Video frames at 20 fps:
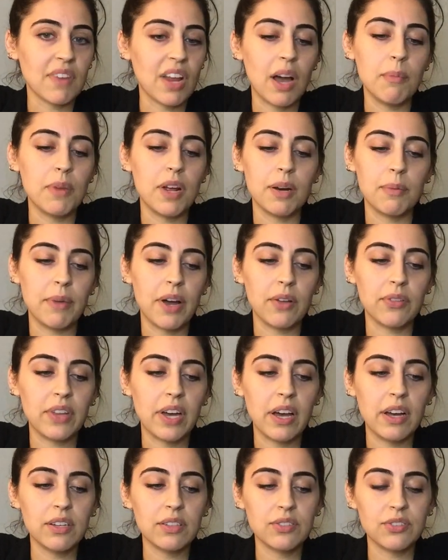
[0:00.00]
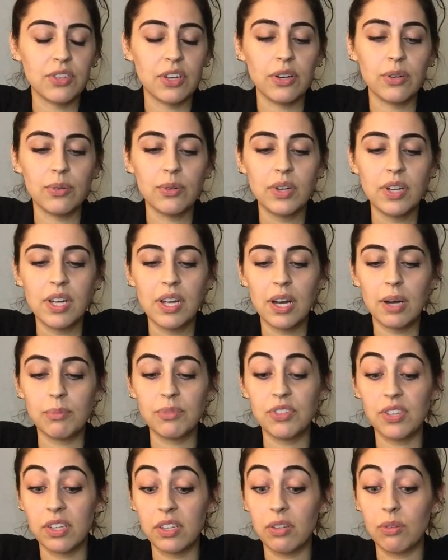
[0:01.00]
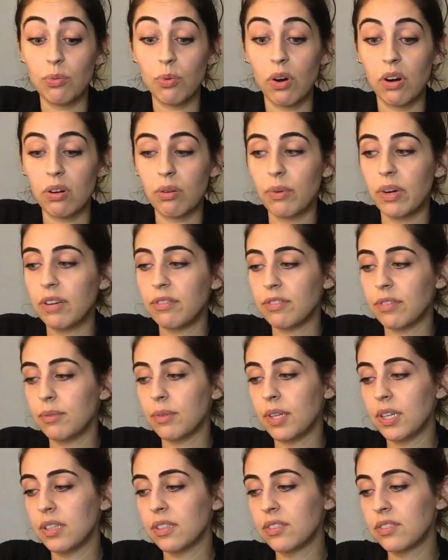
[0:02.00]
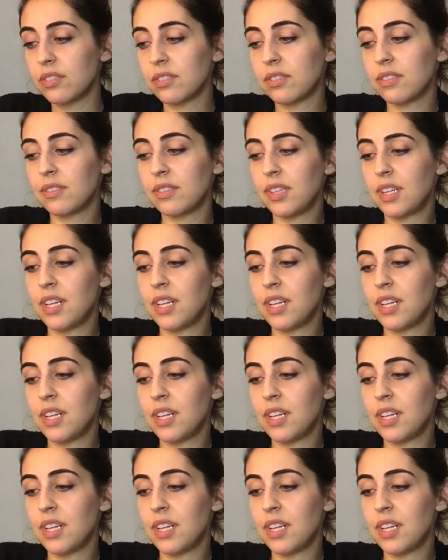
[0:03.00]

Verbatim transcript: I'm not about that. So I'm seeing you walk away from this.